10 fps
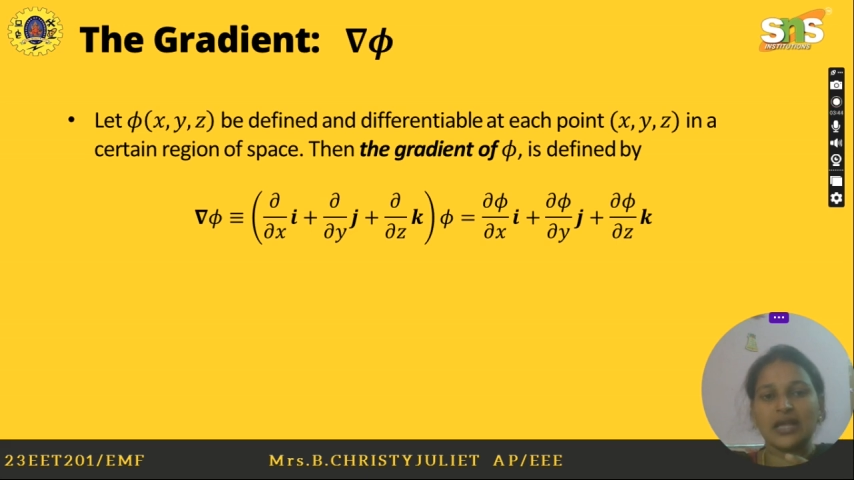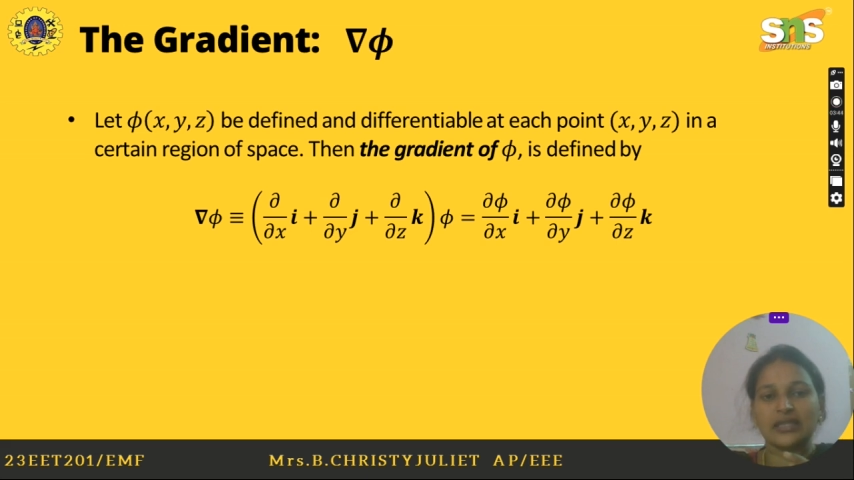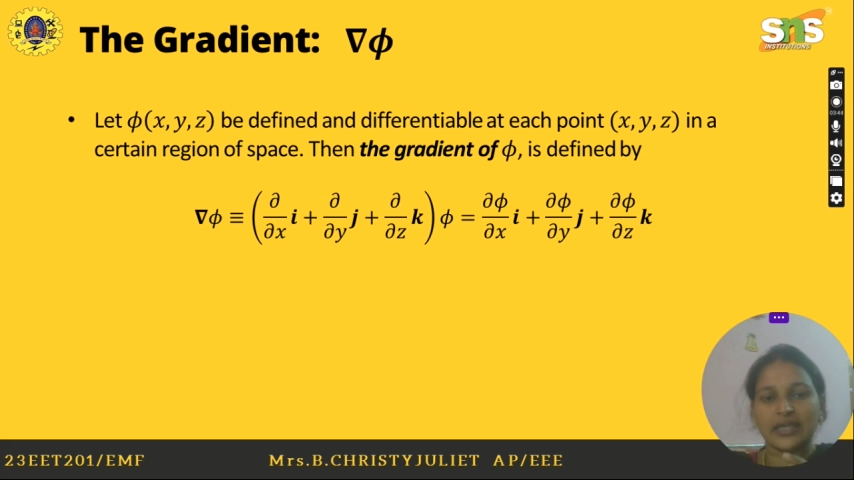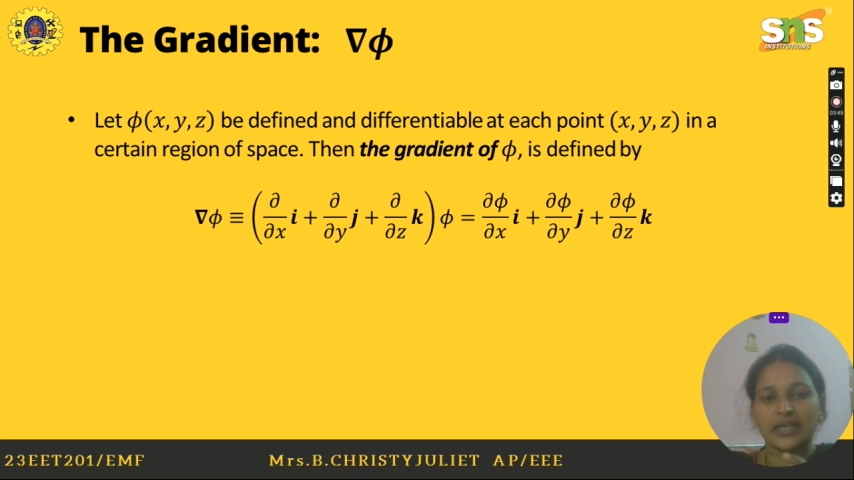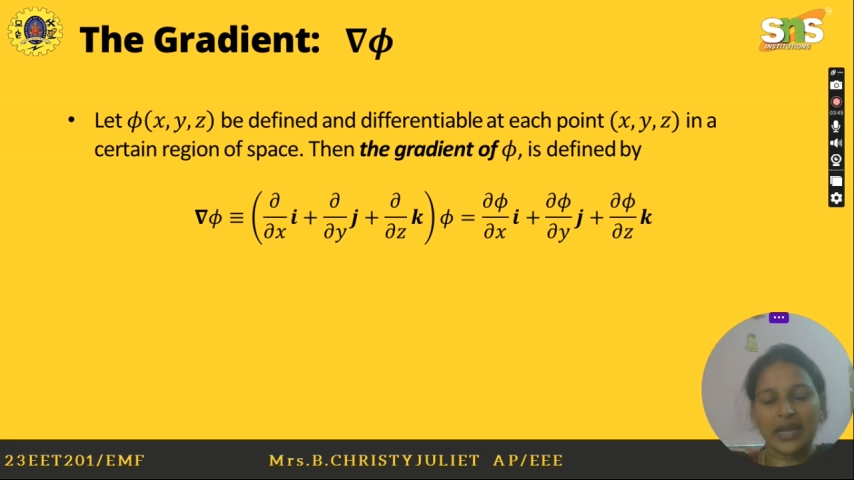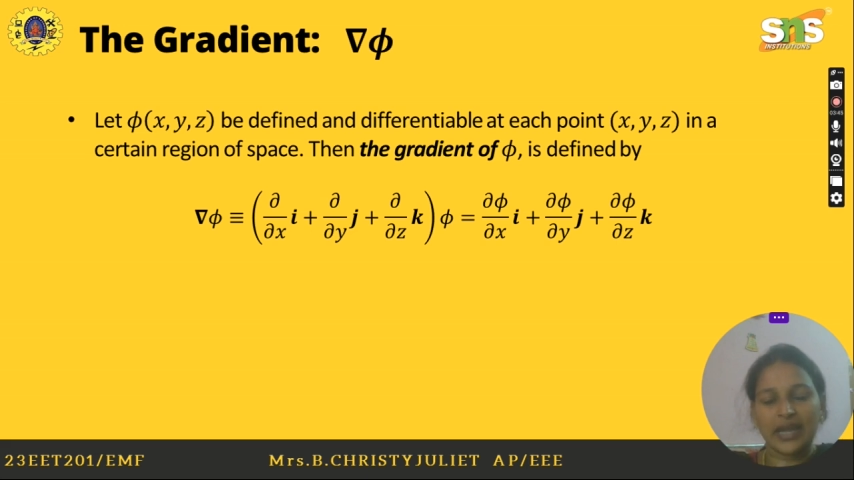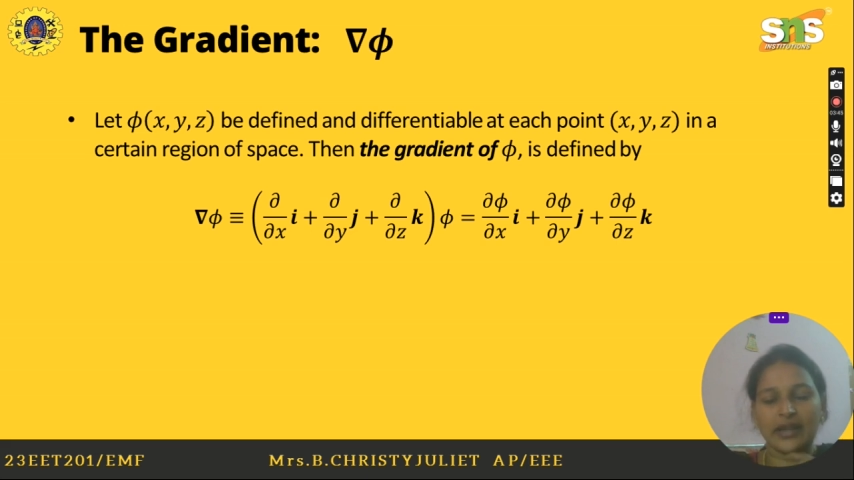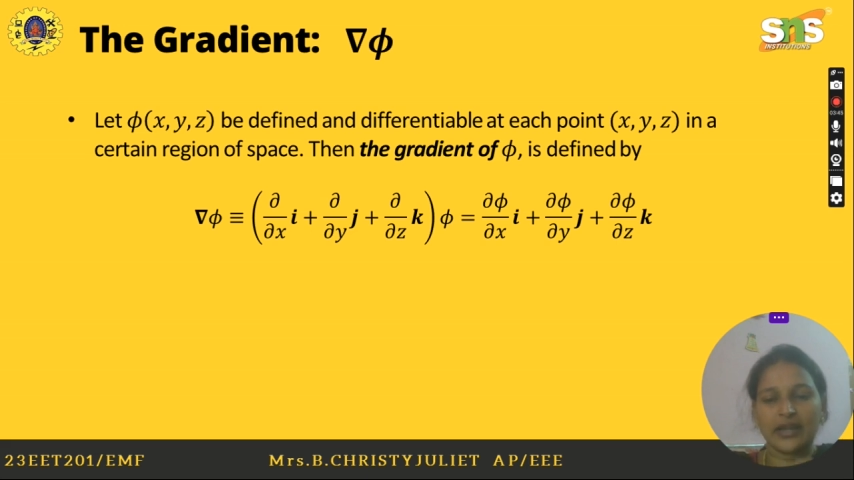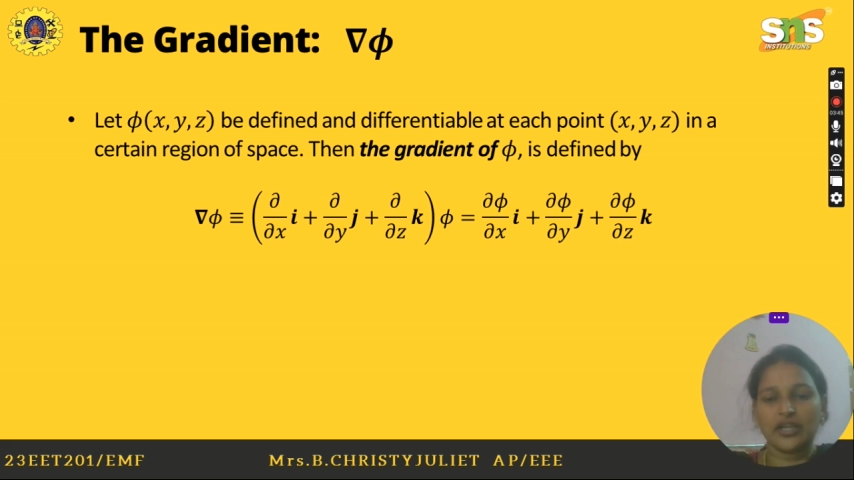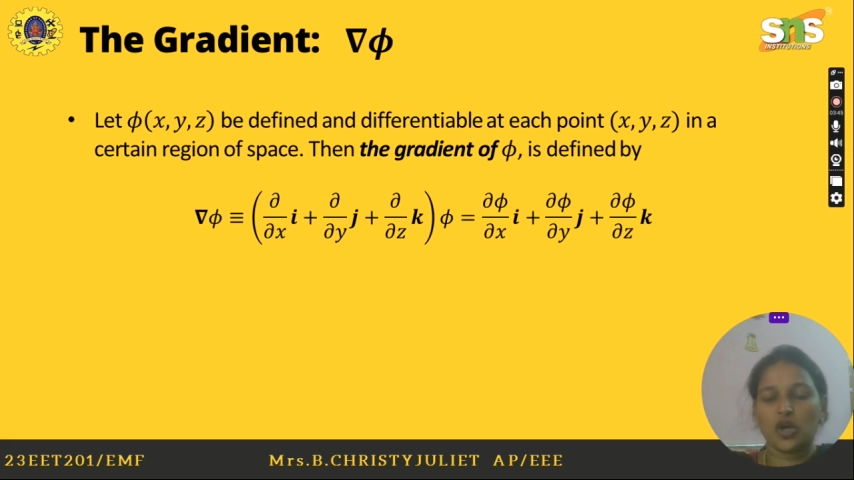the
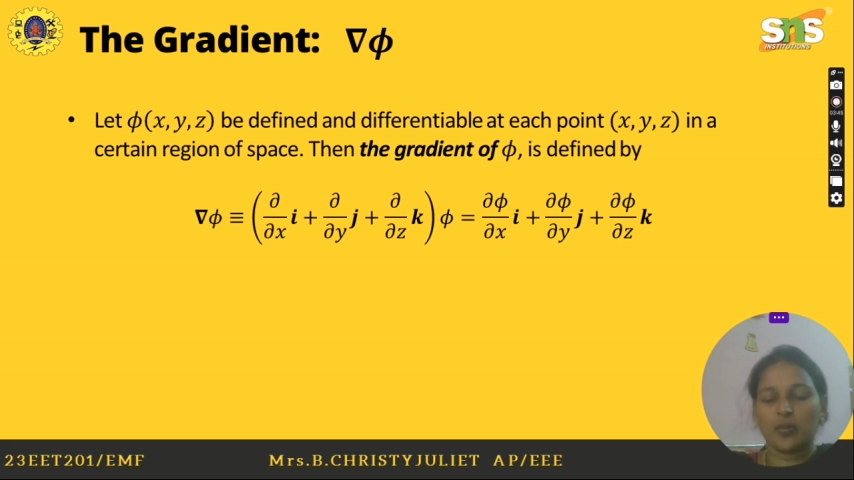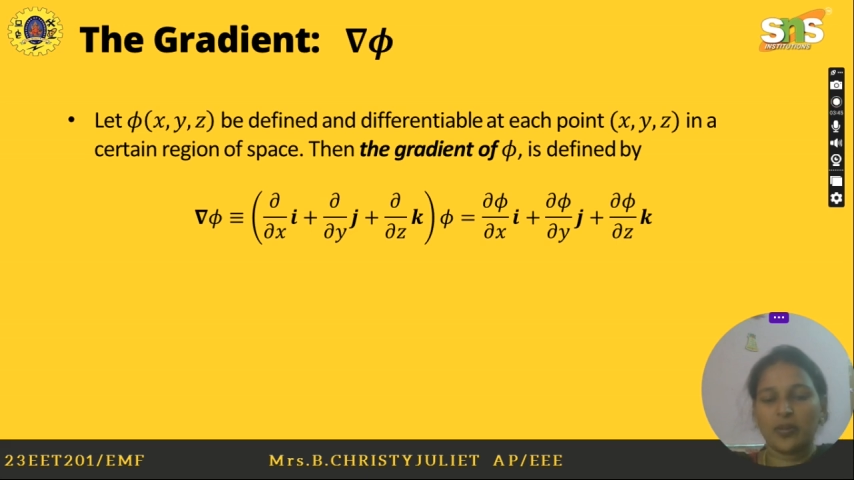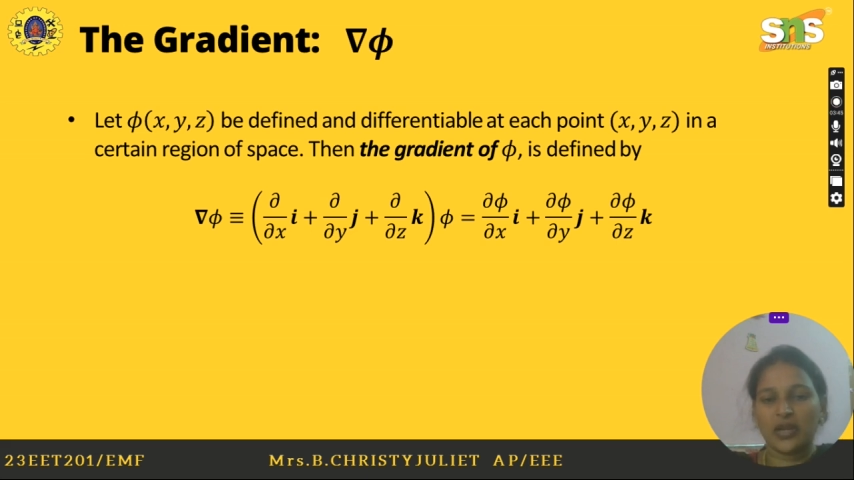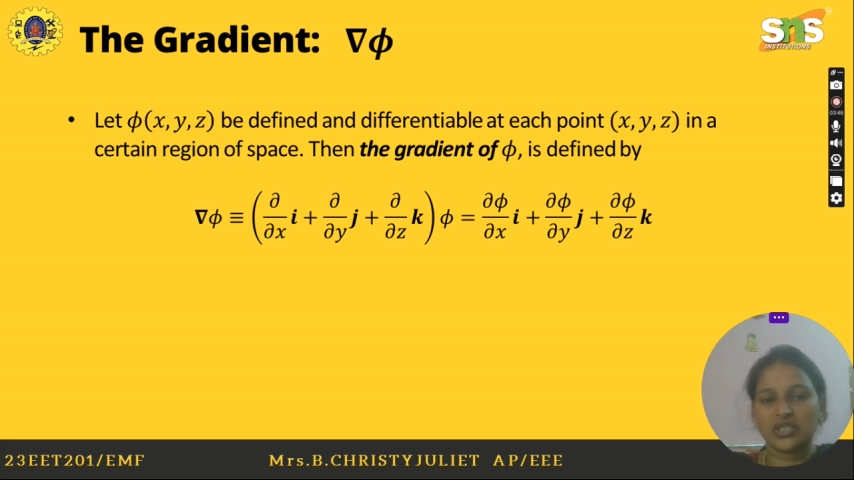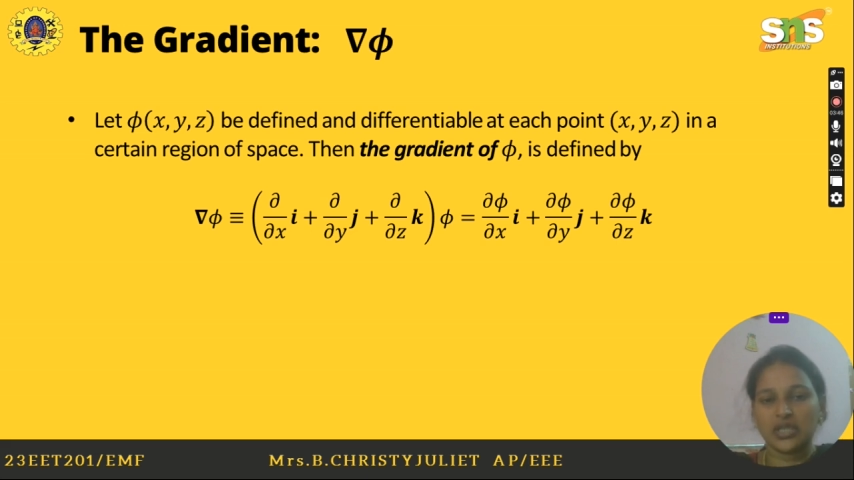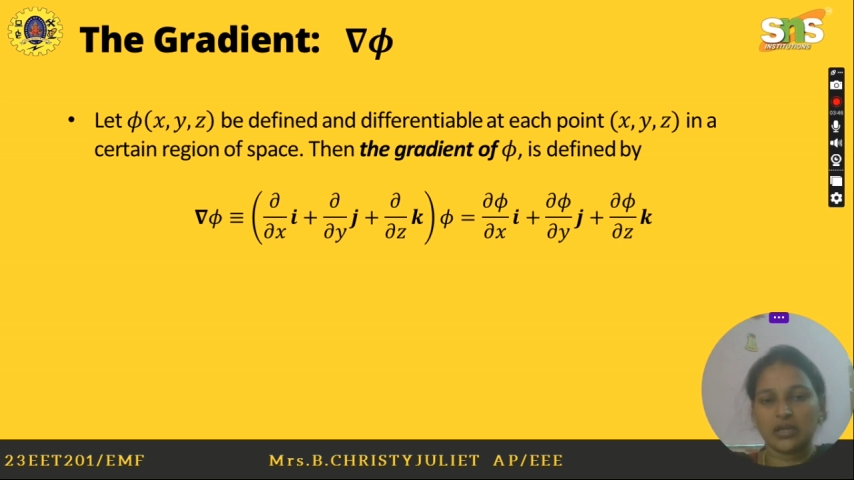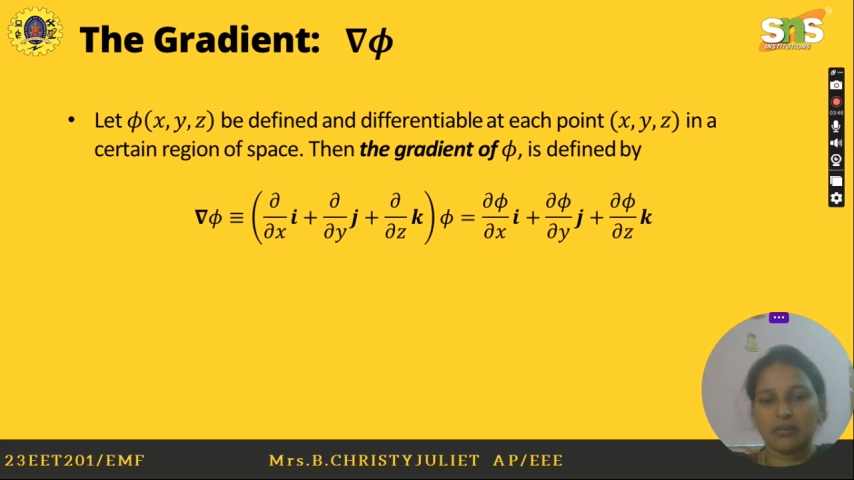gradient operation